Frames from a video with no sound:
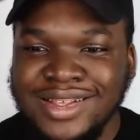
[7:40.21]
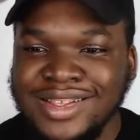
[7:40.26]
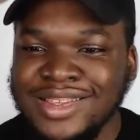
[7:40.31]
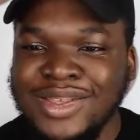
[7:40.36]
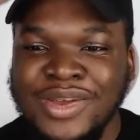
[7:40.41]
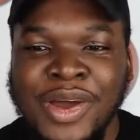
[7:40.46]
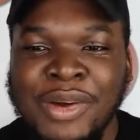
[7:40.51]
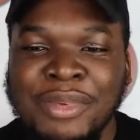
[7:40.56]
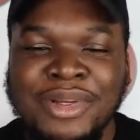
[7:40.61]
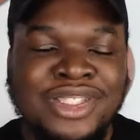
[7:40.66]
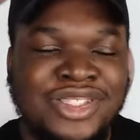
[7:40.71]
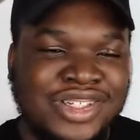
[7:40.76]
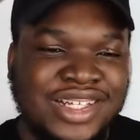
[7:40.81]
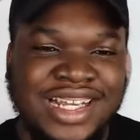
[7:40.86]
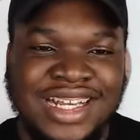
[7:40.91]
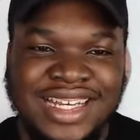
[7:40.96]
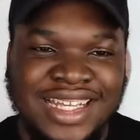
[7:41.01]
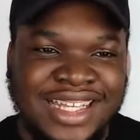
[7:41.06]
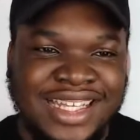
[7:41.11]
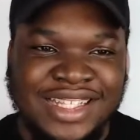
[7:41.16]
The commentary
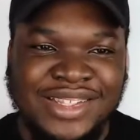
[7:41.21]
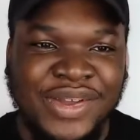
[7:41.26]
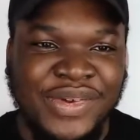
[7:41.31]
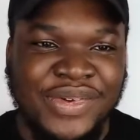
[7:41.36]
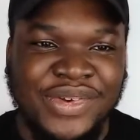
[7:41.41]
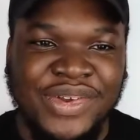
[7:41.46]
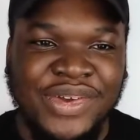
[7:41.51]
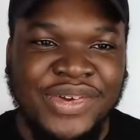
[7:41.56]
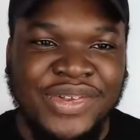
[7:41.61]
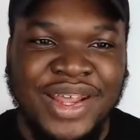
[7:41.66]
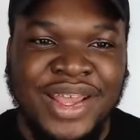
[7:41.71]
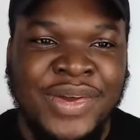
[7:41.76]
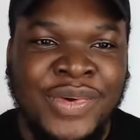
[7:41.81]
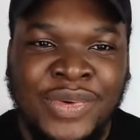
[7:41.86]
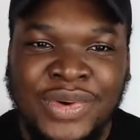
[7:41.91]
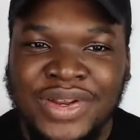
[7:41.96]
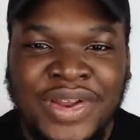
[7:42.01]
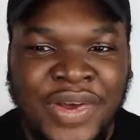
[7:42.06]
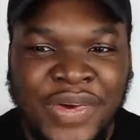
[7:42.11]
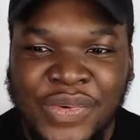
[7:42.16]
clearly don't know. They're
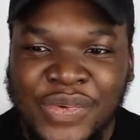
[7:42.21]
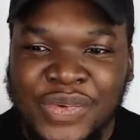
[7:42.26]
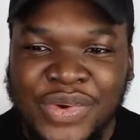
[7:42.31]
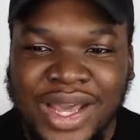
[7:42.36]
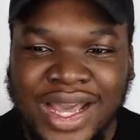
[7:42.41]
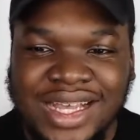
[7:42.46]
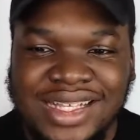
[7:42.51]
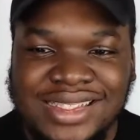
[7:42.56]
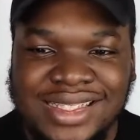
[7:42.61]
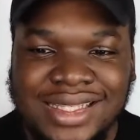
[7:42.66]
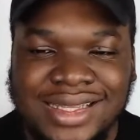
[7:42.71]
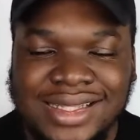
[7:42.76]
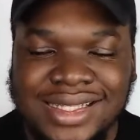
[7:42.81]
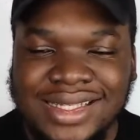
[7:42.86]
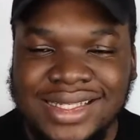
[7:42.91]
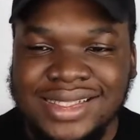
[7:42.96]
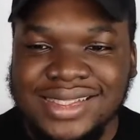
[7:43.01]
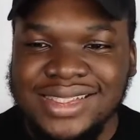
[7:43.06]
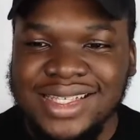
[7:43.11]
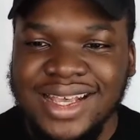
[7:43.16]
calling her all kinds of
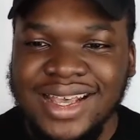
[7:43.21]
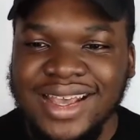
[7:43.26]
things.